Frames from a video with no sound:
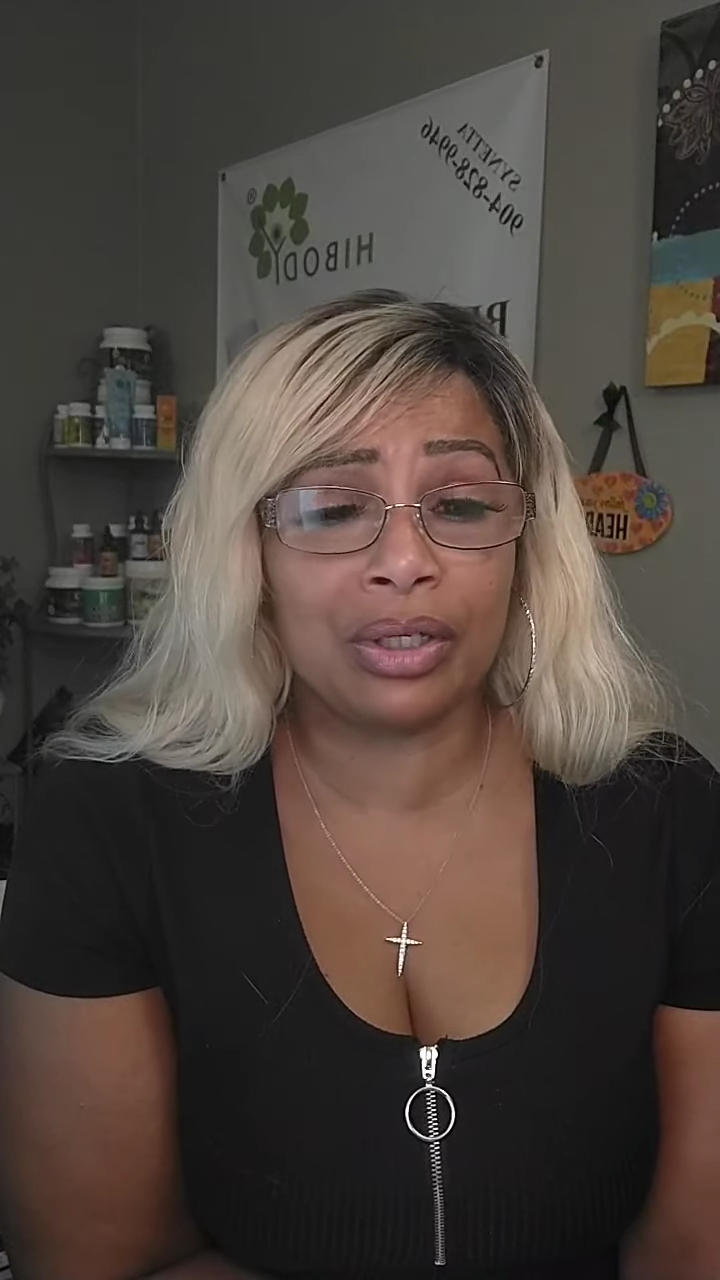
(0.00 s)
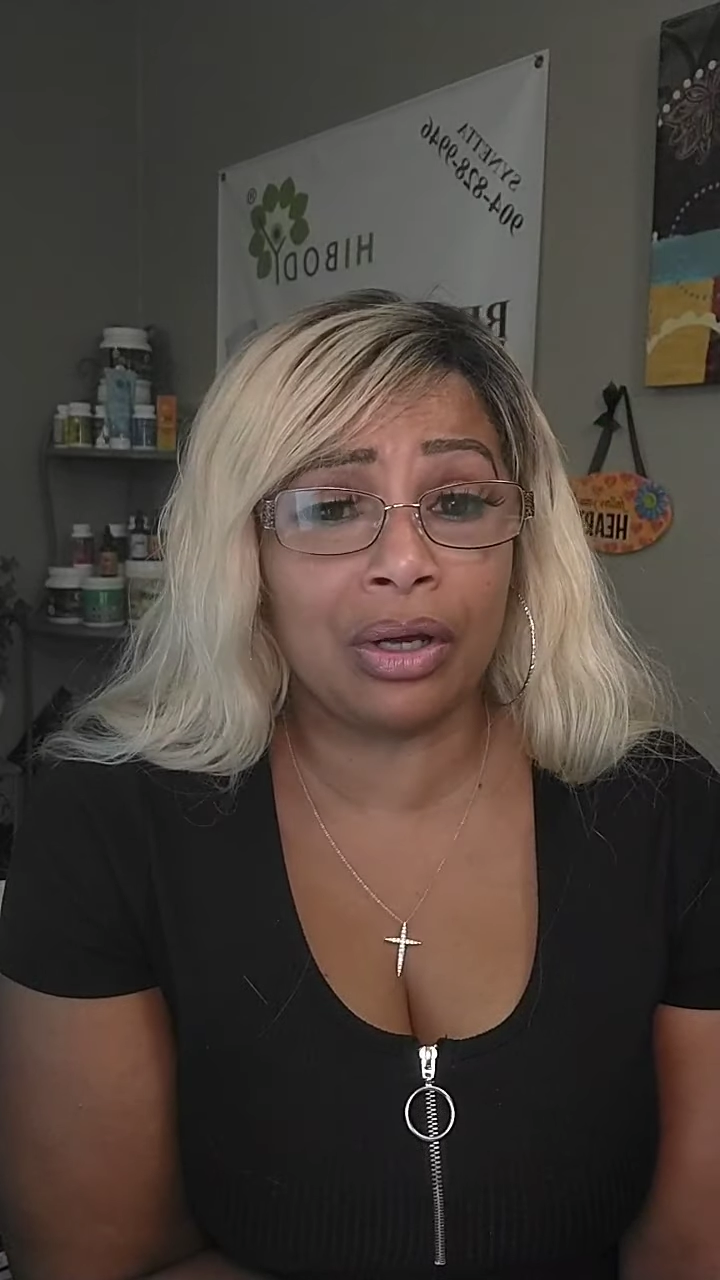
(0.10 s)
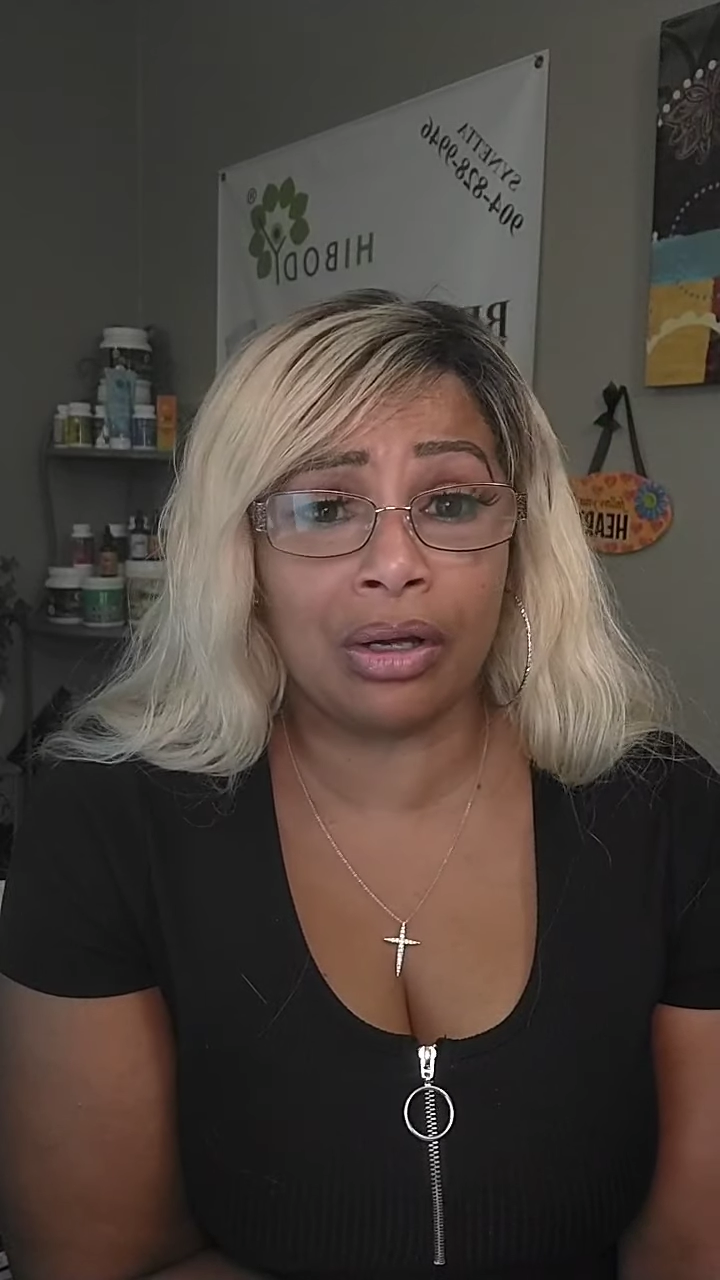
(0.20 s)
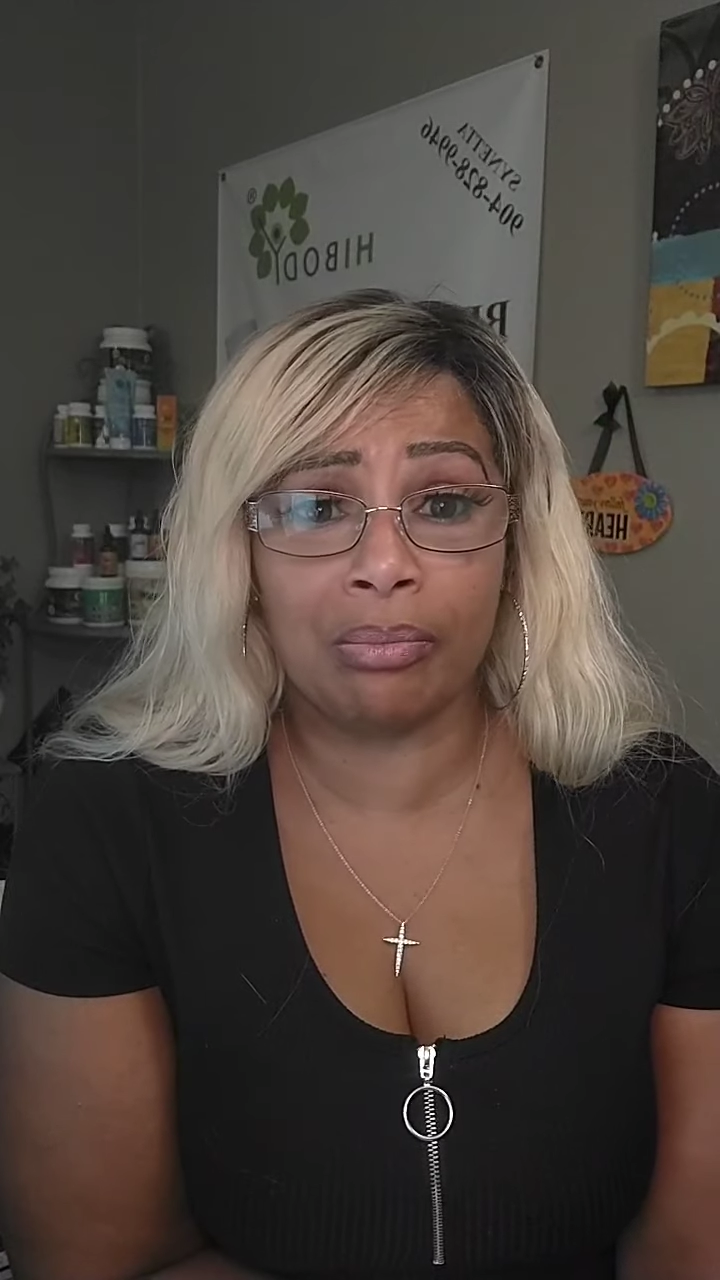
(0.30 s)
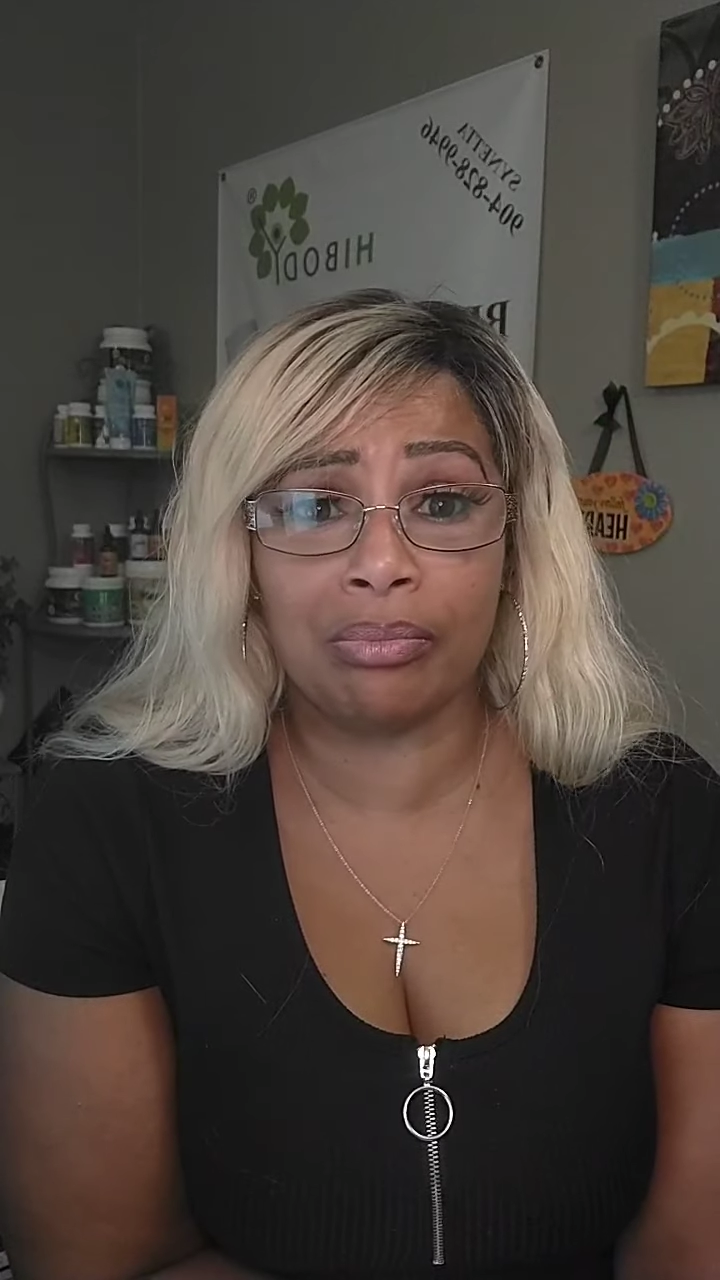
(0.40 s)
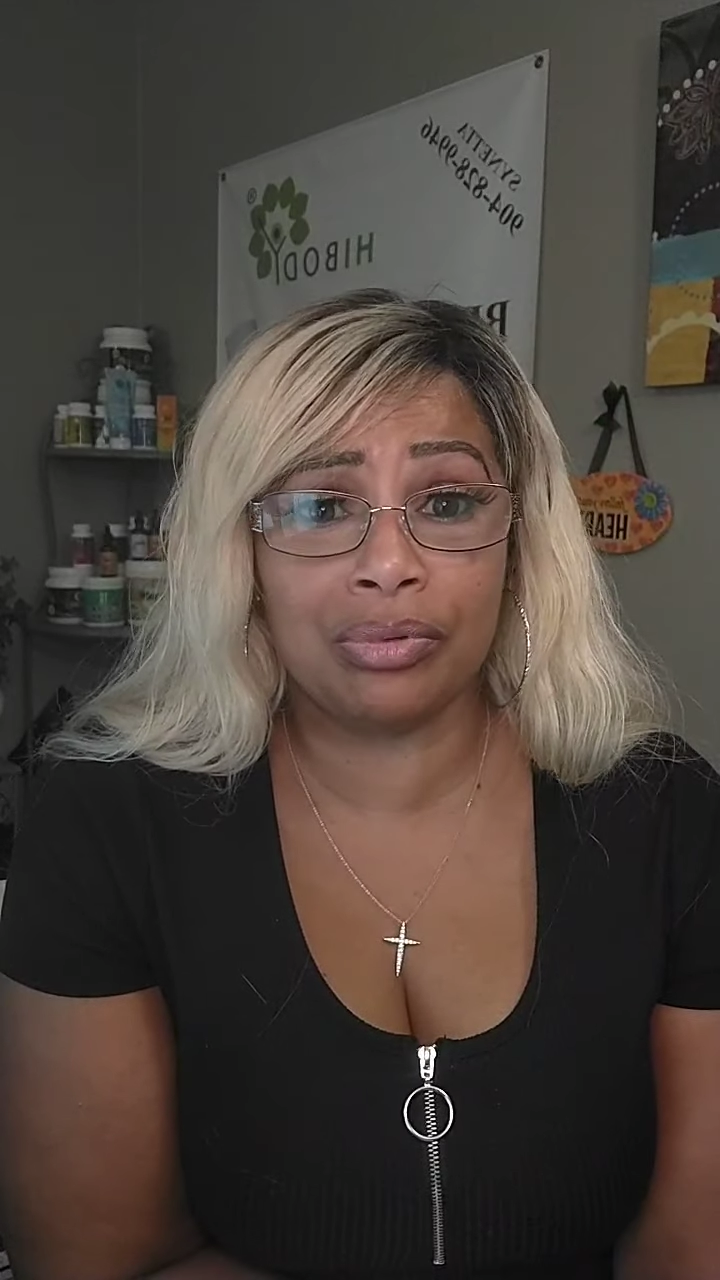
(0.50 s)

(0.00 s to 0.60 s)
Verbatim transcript: talking